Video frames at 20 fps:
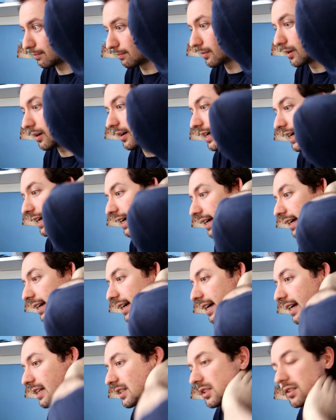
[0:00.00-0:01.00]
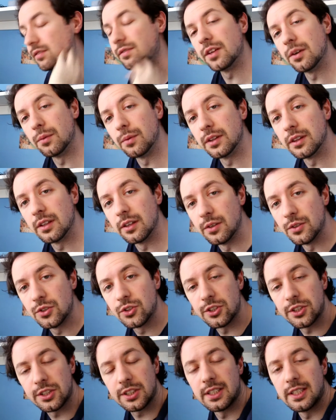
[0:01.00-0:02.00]
my interview with the
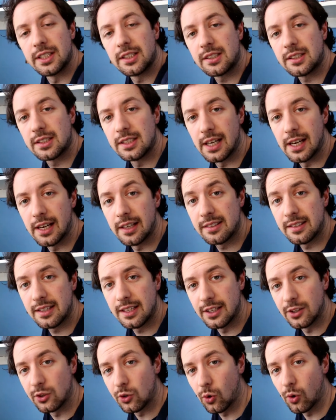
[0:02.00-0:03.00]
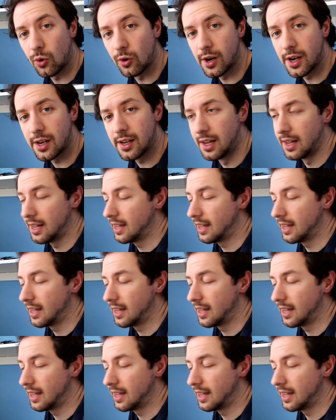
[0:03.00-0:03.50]
nutritionist, Teodora.